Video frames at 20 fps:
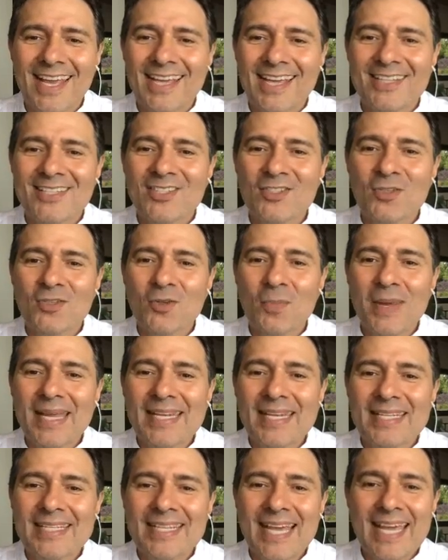It's to
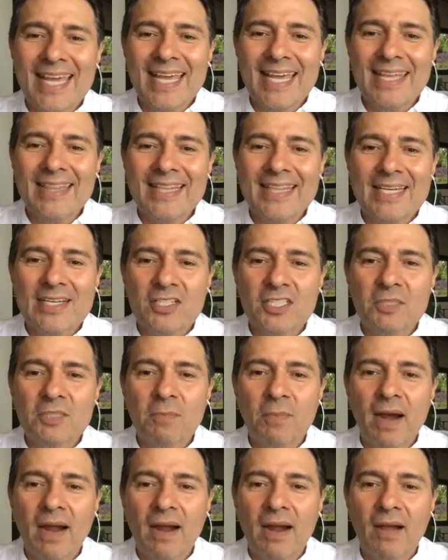maintain their
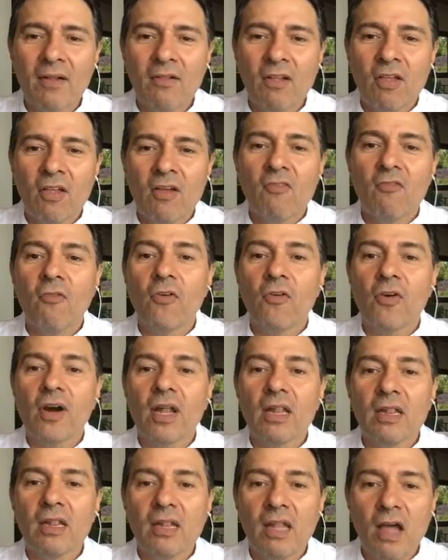smile for
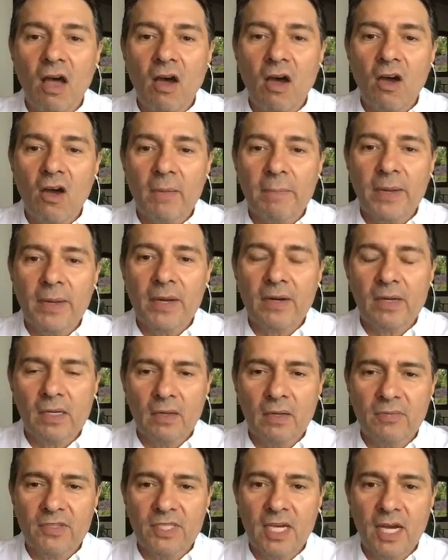a long period
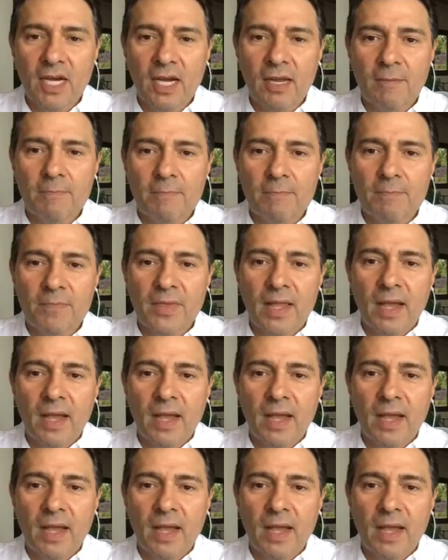of time,